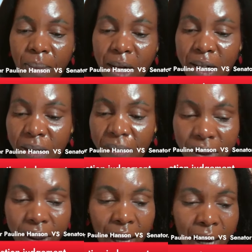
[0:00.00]
Ben
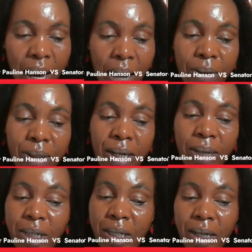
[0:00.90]
Shiflu allowed
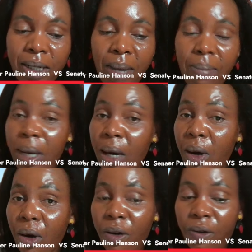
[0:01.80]
a limited
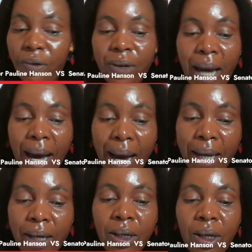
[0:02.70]
number of
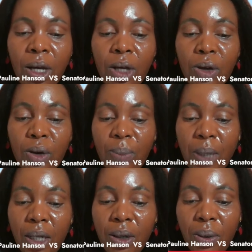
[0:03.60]
9
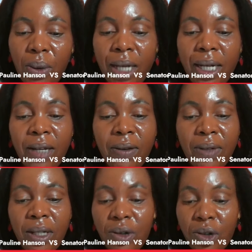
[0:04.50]
European who had
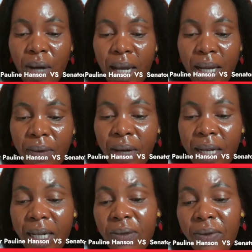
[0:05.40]
lived in Australia for
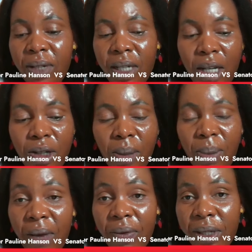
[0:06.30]
at least 15 years to
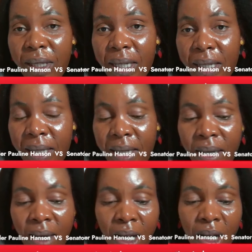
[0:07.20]
apply for
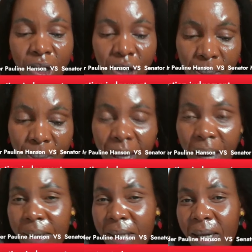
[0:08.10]
citizenship.
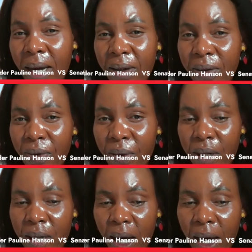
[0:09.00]
That was in
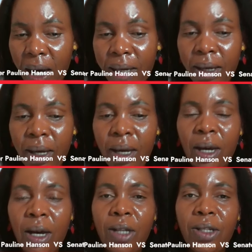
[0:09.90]
1949.
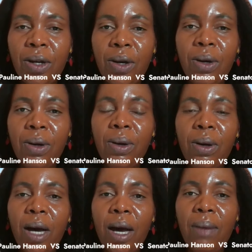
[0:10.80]
So
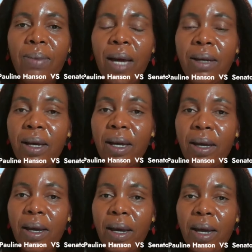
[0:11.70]

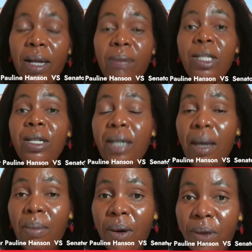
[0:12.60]
that a limited
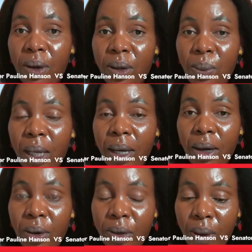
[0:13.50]
number of those were
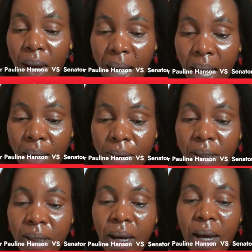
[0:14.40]
also allowed